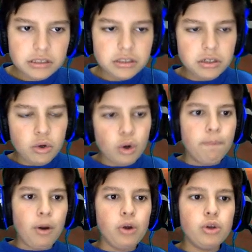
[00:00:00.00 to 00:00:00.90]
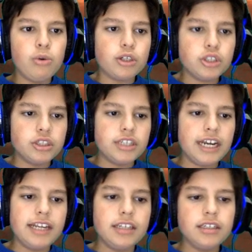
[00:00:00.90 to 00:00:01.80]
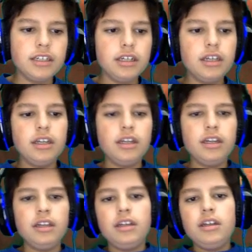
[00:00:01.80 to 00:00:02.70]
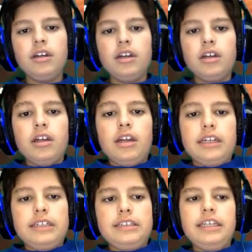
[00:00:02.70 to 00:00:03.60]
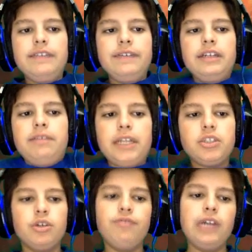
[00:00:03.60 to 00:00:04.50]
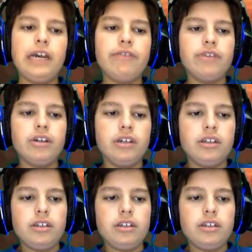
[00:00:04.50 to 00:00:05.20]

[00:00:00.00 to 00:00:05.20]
or Bone Crusher Giant, and even better if you have a